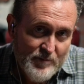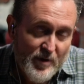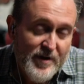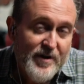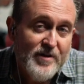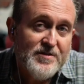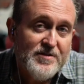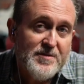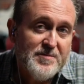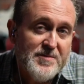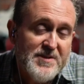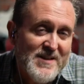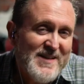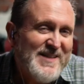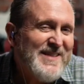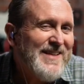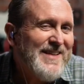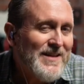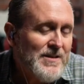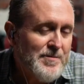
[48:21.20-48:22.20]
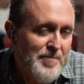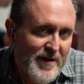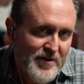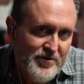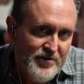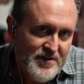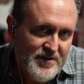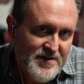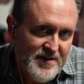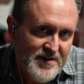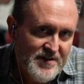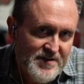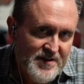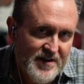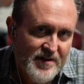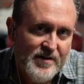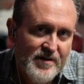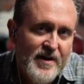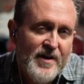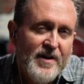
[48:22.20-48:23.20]
Well, here are some success metrics to
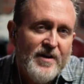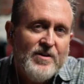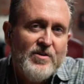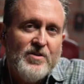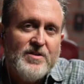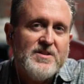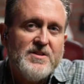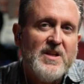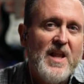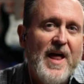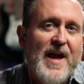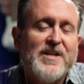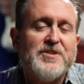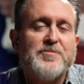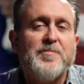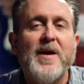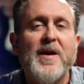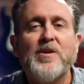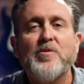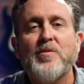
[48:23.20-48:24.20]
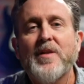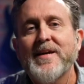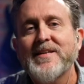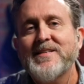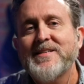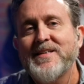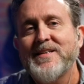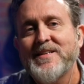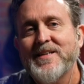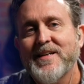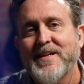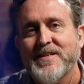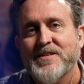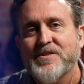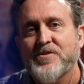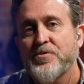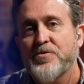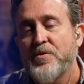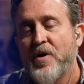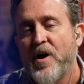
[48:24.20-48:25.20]
consider. You can slash manual IT tickets
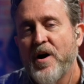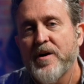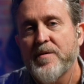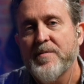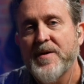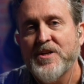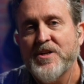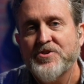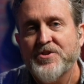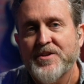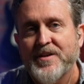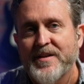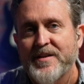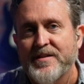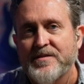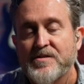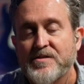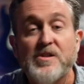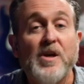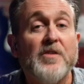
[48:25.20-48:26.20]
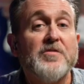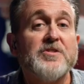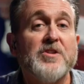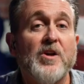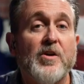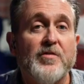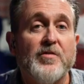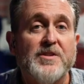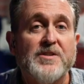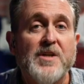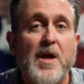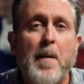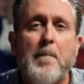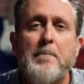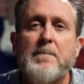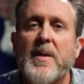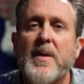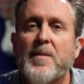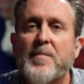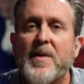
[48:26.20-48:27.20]
through automation and self service,
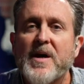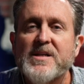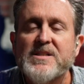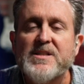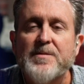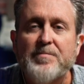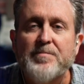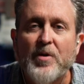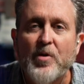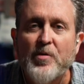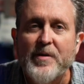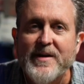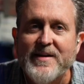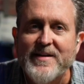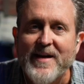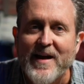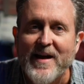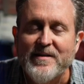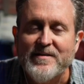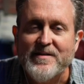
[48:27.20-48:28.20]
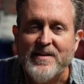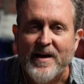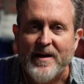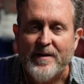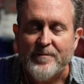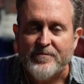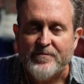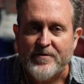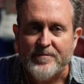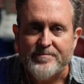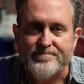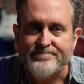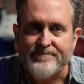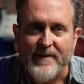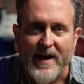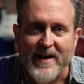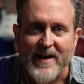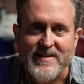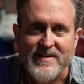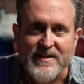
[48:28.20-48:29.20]
minimize employee downtime from
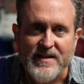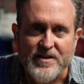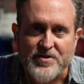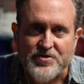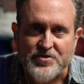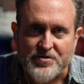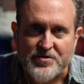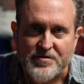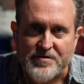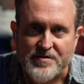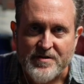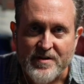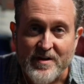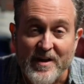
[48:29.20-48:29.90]
IT issues,